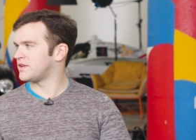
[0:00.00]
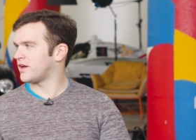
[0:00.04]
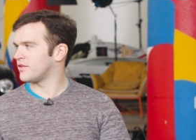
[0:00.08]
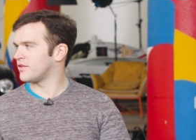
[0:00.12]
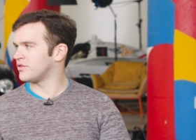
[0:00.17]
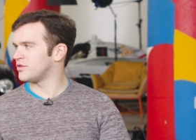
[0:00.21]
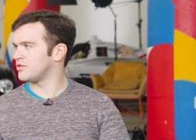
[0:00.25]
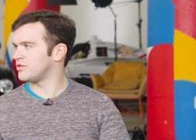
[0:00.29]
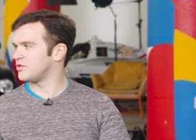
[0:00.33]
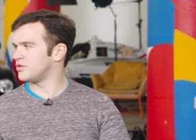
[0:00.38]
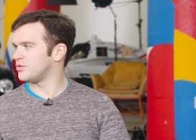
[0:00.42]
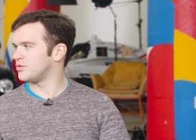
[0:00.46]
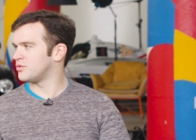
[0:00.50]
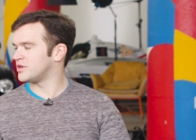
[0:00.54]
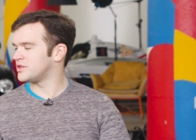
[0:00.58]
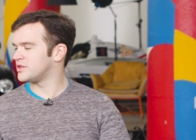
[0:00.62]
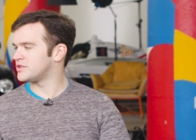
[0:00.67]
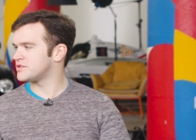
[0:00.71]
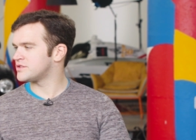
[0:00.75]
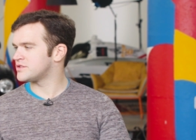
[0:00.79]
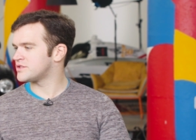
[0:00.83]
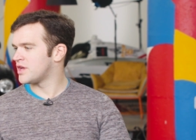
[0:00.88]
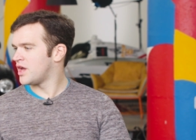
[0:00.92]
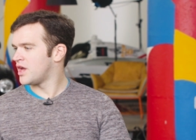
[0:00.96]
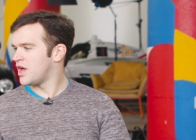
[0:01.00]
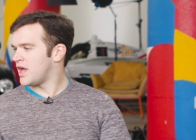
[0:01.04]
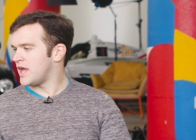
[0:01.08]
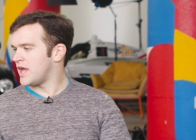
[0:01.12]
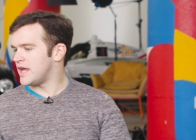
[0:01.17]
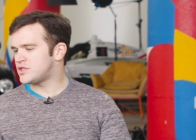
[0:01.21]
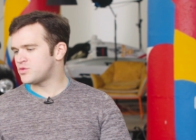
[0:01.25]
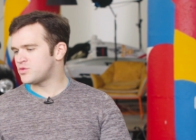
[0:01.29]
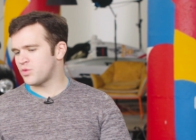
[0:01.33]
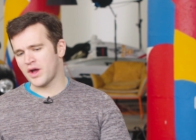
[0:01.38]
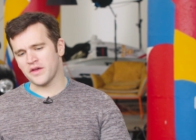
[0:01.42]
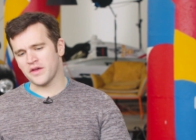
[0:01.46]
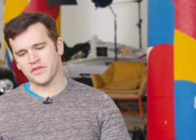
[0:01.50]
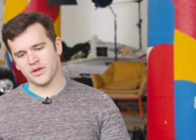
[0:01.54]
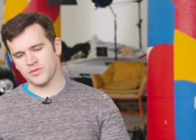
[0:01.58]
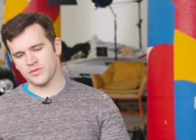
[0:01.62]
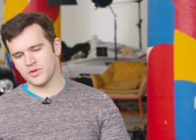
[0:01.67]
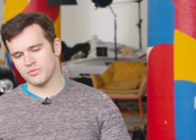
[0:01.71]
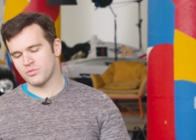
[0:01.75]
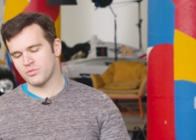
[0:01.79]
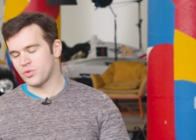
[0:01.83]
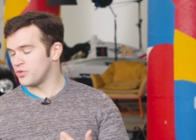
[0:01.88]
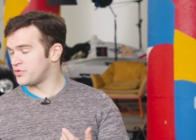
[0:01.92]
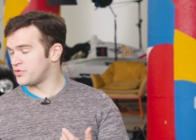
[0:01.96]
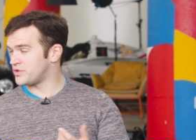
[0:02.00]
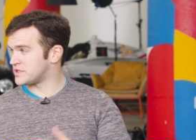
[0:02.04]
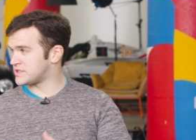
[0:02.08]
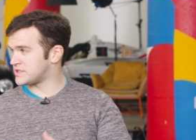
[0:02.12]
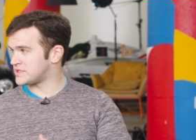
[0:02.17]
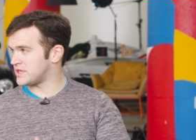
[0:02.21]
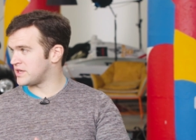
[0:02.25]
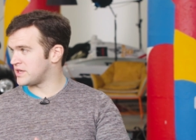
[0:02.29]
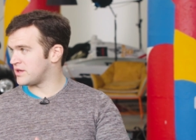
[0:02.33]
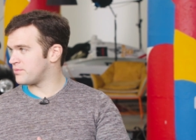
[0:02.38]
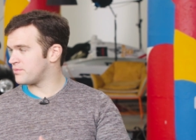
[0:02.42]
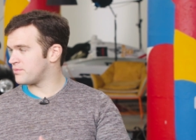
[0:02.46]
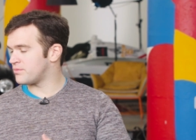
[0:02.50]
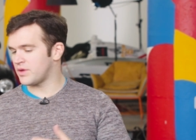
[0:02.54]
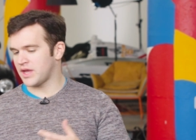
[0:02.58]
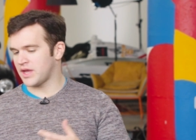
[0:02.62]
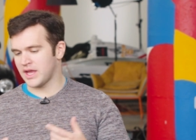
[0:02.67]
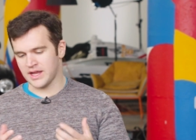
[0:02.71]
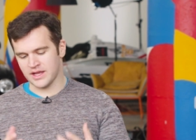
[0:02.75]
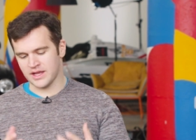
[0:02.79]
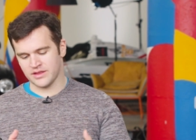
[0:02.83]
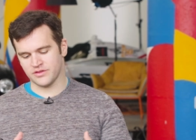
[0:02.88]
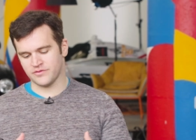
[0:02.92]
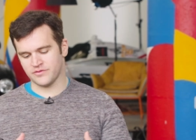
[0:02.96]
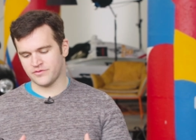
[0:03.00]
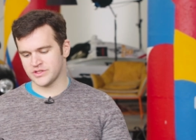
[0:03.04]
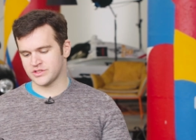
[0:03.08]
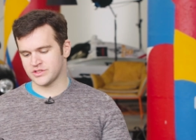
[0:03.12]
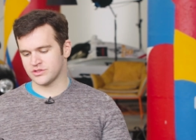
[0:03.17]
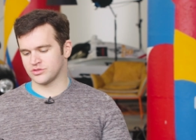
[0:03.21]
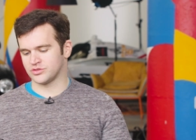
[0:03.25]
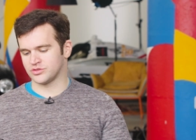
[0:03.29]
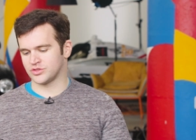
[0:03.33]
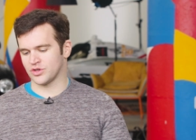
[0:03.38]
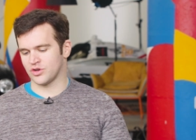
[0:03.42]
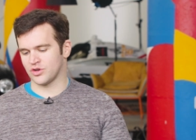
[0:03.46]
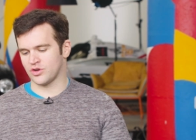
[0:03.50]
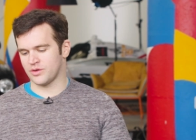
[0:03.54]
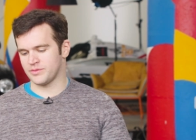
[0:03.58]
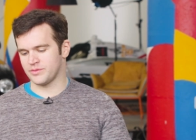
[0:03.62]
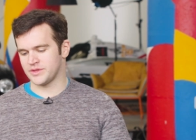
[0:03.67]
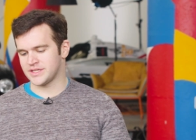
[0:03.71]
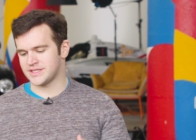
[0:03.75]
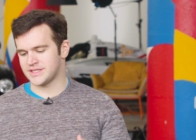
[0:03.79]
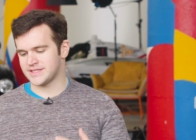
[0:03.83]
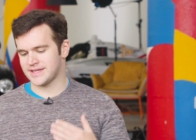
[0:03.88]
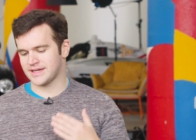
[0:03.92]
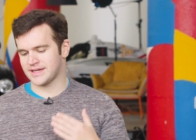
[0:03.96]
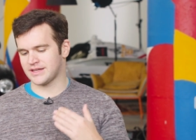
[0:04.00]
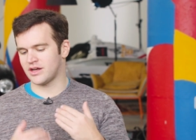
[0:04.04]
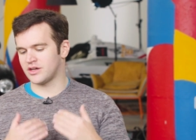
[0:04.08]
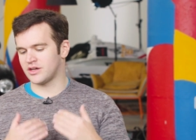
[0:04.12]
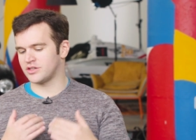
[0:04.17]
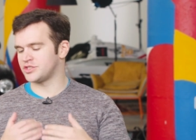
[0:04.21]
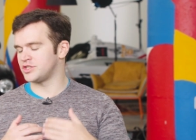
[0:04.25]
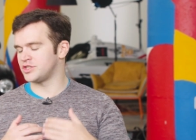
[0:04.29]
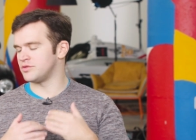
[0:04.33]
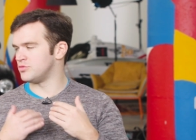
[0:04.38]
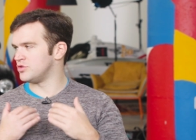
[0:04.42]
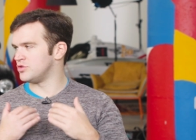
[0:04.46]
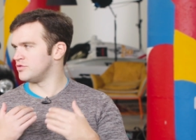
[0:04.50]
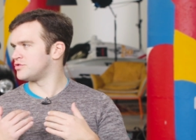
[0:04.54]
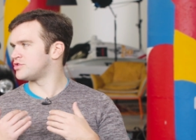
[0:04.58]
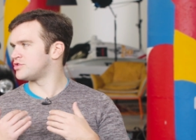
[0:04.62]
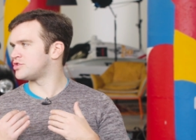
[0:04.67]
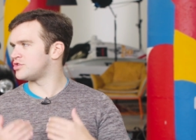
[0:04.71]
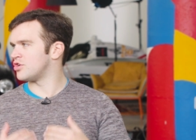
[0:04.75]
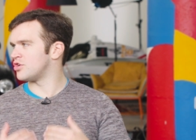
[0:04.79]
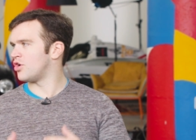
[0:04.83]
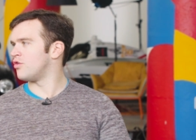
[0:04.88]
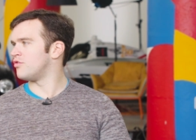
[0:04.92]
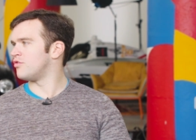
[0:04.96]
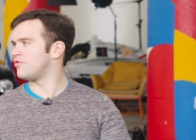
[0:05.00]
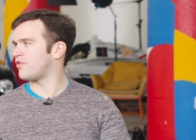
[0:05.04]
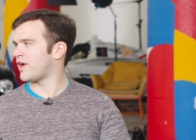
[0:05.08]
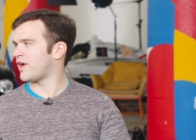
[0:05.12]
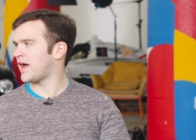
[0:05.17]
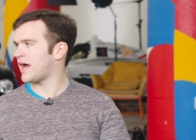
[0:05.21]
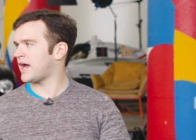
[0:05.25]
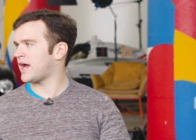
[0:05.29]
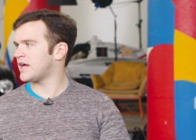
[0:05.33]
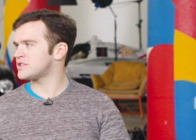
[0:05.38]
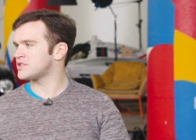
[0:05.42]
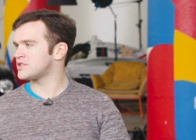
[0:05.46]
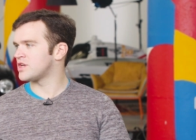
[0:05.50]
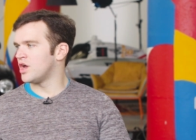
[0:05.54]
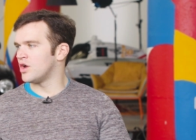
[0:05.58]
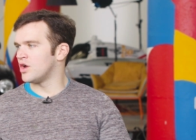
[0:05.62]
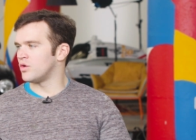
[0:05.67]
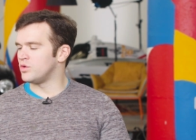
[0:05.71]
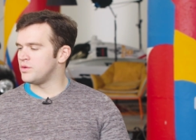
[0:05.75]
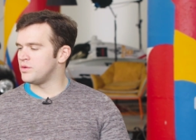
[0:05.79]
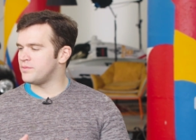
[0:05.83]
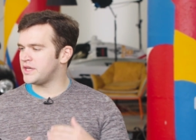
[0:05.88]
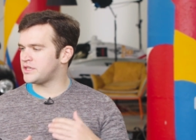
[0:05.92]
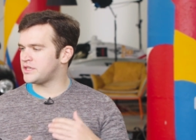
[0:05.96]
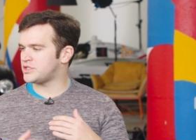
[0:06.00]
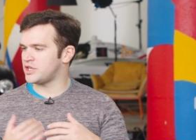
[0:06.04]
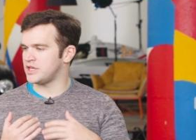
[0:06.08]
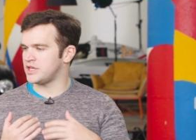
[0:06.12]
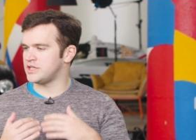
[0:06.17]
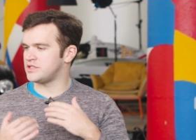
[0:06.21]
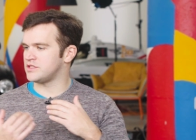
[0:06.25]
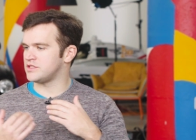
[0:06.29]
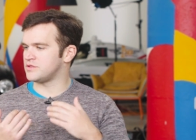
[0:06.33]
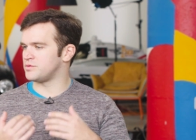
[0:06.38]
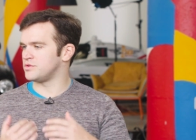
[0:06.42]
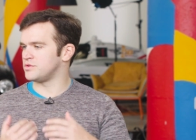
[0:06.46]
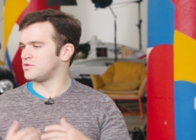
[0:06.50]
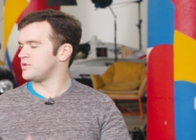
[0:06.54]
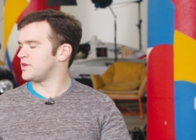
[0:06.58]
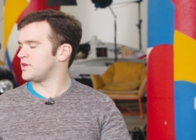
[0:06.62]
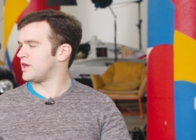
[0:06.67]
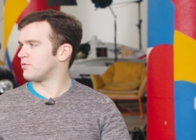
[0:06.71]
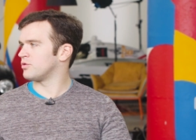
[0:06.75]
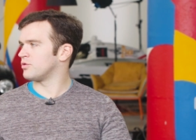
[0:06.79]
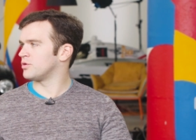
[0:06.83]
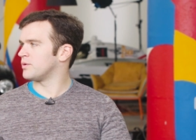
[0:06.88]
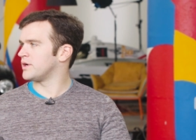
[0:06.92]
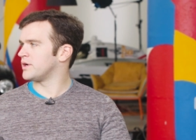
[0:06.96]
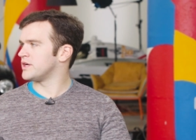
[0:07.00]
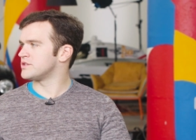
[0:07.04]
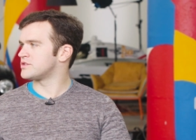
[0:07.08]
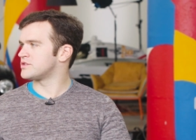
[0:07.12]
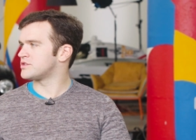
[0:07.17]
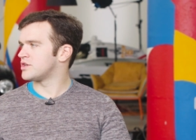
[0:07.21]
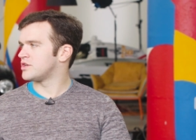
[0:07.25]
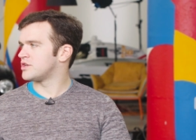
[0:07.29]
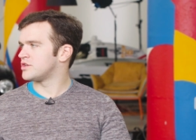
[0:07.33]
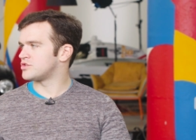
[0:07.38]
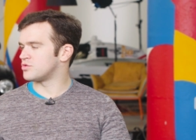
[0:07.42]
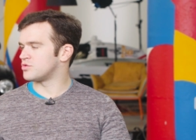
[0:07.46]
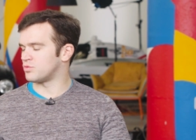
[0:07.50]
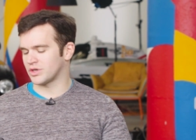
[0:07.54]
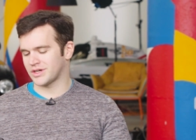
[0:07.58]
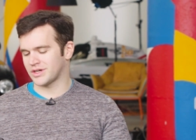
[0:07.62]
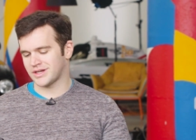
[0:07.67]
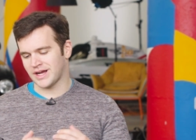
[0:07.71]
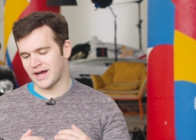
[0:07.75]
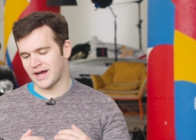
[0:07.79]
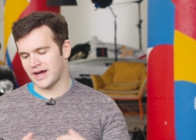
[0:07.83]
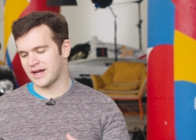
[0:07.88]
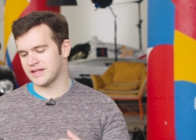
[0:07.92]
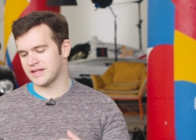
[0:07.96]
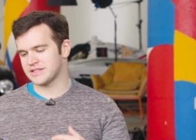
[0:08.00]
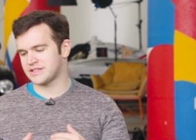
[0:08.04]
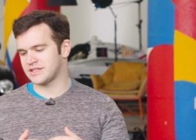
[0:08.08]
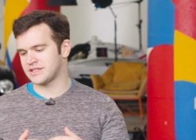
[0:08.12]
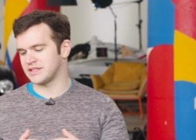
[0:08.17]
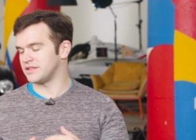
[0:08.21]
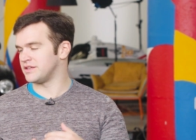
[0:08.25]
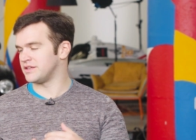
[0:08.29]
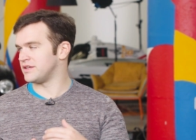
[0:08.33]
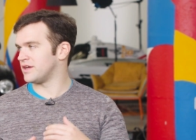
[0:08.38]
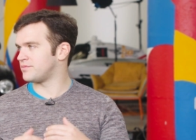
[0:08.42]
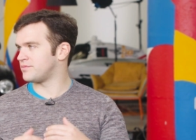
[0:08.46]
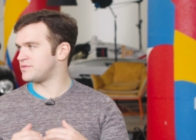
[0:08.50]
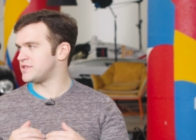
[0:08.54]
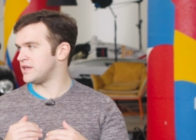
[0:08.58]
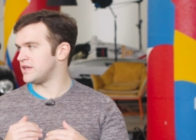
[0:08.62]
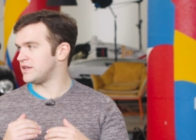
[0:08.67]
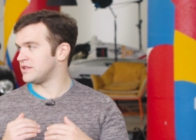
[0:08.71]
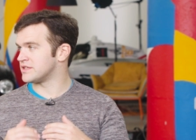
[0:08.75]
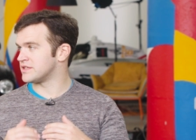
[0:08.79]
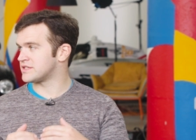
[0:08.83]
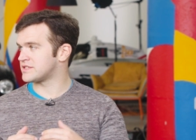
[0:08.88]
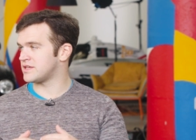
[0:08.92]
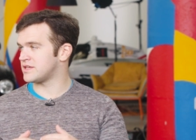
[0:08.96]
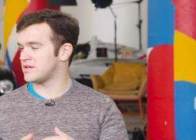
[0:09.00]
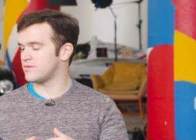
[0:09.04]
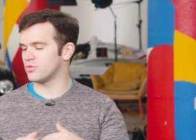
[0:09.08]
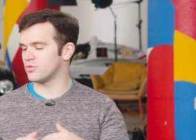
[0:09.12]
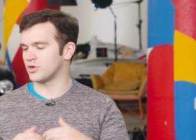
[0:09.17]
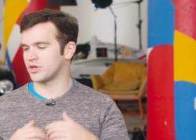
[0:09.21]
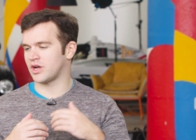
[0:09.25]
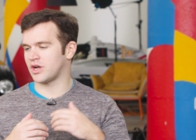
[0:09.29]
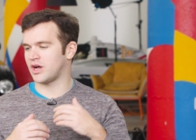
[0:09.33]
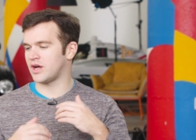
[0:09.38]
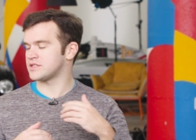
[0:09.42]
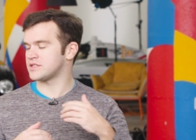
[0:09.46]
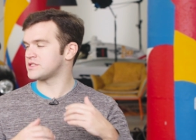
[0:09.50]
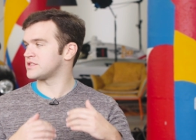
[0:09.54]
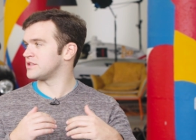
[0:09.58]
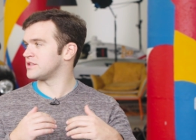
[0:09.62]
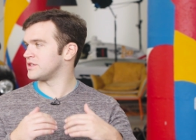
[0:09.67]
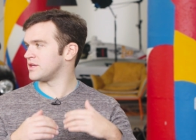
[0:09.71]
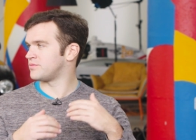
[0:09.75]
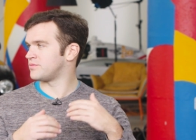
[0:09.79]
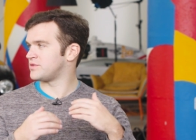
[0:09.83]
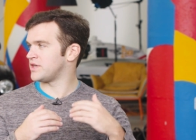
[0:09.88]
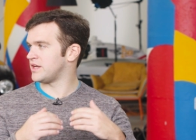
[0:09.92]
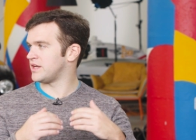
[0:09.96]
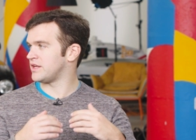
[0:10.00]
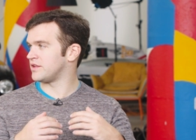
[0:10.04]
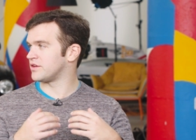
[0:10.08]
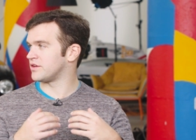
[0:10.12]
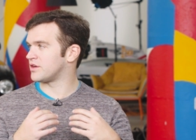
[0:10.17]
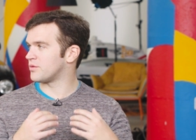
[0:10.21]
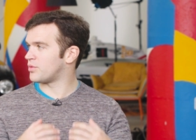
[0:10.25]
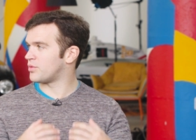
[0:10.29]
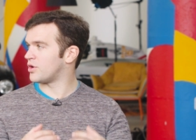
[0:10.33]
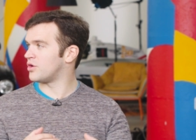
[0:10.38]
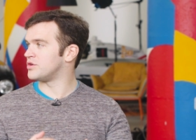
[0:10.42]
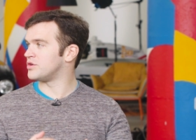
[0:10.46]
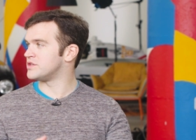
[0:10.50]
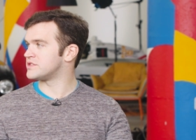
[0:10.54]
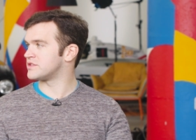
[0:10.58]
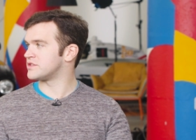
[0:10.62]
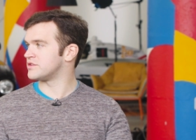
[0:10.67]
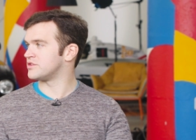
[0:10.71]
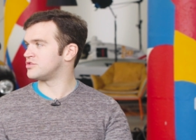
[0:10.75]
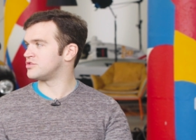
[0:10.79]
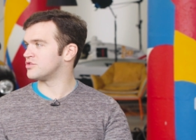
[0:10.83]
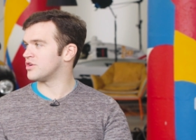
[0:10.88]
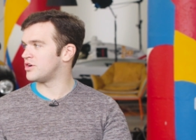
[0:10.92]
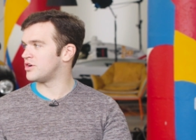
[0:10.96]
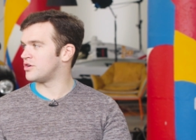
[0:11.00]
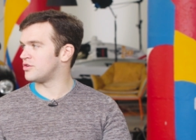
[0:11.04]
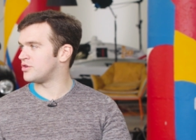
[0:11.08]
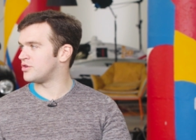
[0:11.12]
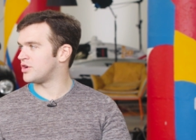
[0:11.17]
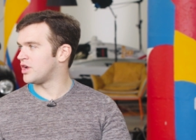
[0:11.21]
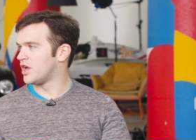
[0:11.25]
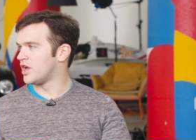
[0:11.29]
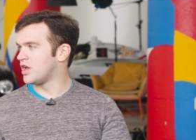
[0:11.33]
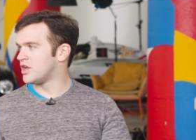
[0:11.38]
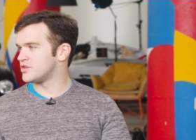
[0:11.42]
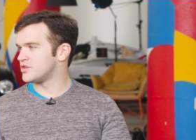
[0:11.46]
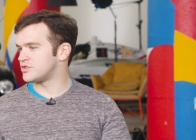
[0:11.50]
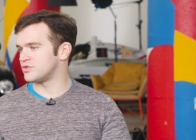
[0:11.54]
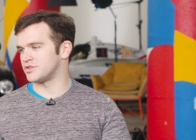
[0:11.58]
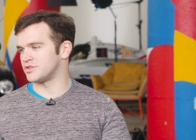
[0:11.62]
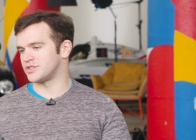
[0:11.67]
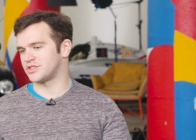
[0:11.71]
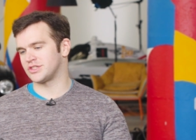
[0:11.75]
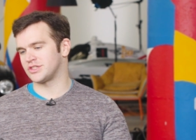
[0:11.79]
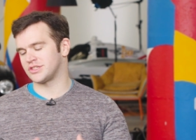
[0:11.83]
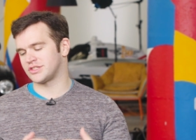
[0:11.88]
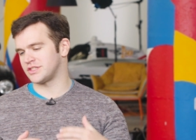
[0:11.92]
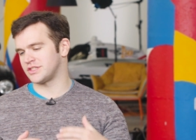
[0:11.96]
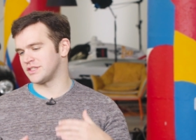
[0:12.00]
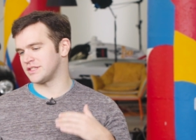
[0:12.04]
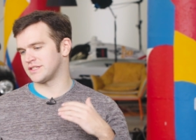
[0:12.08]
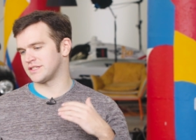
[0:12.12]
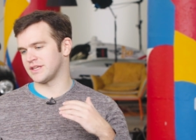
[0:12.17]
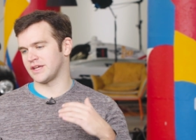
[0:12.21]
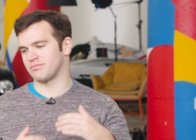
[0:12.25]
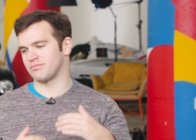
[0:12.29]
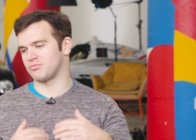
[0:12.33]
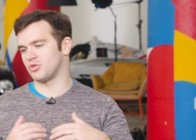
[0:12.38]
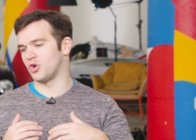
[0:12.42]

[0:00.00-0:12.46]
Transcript: download new ones. It's wild. I mean, both the sim and the physical drone. I mean, the technology moves so fast. We make changes between every race. So we're constantly updating the sim. We're constantly updating the components in the drone. So it's just this like